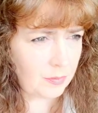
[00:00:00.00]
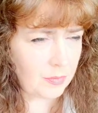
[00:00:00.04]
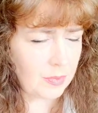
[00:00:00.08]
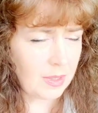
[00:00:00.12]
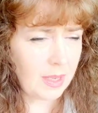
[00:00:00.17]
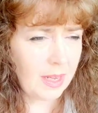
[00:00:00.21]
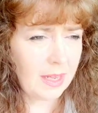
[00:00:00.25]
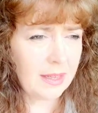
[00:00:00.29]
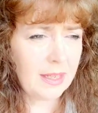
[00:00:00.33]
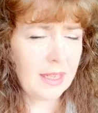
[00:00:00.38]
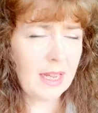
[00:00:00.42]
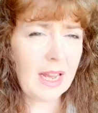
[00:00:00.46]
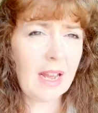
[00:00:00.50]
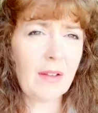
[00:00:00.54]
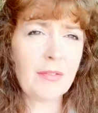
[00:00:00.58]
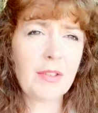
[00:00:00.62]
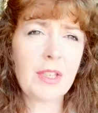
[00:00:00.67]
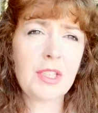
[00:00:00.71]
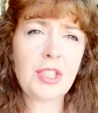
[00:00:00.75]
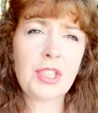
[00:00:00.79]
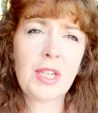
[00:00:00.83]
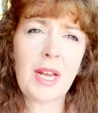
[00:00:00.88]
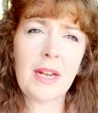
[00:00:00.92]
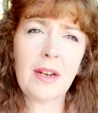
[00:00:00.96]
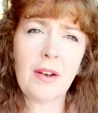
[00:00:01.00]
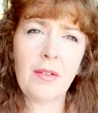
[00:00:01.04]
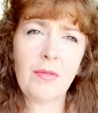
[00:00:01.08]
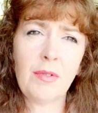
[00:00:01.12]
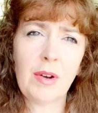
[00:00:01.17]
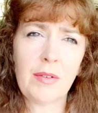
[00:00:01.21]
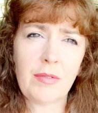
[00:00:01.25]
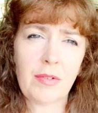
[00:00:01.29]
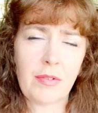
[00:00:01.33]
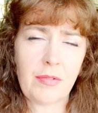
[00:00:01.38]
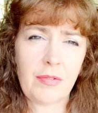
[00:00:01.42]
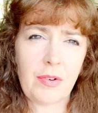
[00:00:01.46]
And you have the Shannon
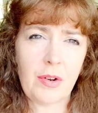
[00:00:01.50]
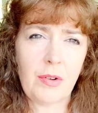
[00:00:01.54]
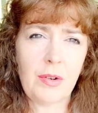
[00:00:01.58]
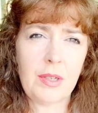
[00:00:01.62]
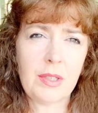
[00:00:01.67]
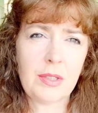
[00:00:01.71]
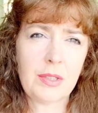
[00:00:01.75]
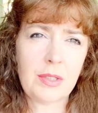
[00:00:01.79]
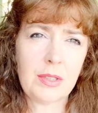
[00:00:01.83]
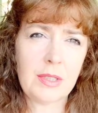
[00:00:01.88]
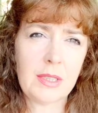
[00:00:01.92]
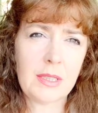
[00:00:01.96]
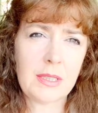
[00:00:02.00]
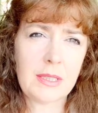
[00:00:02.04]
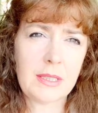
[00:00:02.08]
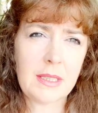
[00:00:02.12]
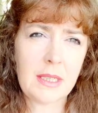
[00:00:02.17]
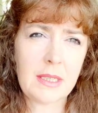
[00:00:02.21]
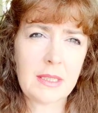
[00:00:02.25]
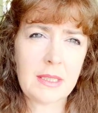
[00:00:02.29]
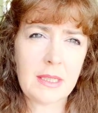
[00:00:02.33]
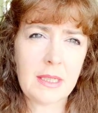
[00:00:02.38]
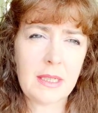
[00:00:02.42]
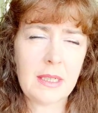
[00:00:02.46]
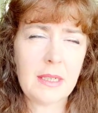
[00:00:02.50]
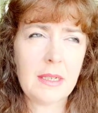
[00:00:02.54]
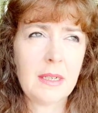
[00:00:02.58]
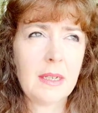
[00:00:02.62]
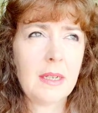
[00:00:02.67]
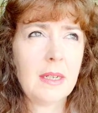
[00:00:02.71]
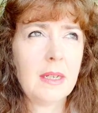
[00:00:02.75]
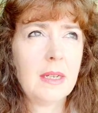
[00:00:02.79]
River flowing through this city.